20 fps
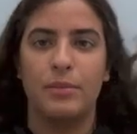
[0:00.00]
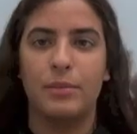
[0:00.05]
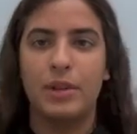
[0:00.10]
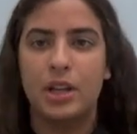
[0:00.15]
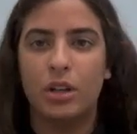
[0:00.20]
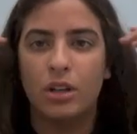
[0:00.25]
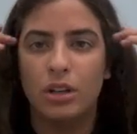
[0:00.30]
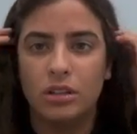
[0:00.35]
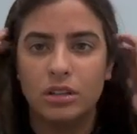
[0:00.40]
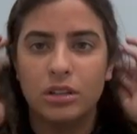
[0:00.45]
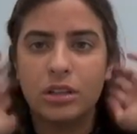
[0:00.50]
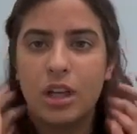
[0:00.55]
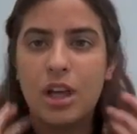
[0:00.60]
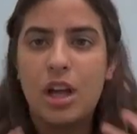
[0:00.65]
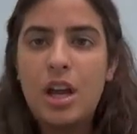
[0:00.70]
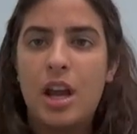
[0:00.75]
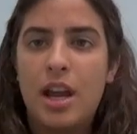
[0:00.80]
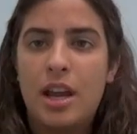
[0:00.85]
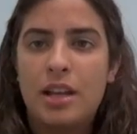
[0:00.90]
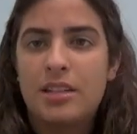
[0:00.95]
it because
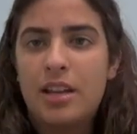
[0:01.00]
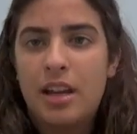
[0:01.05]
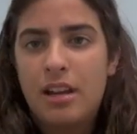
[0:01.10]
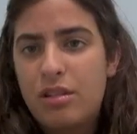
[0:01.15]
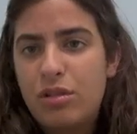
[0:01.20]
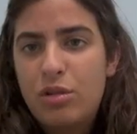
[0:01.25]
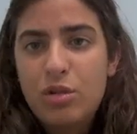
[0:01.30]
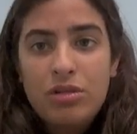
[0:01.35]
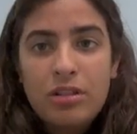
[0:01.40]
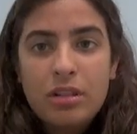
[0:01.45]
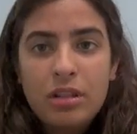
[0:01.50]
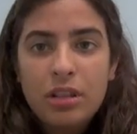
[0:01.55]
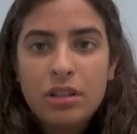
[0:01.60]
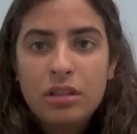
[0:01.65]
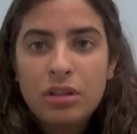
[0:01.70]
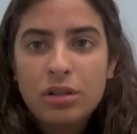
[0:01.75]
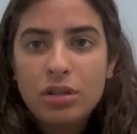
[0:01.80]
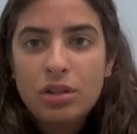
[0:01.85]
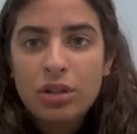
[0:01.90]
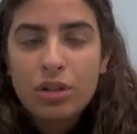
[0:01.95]
it's like good to
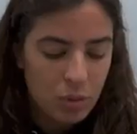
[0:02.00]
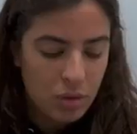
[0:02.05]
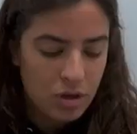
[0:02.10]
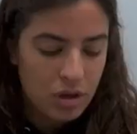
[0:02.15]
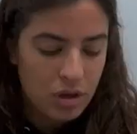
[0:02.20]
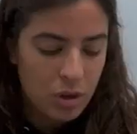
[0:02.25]
listen to.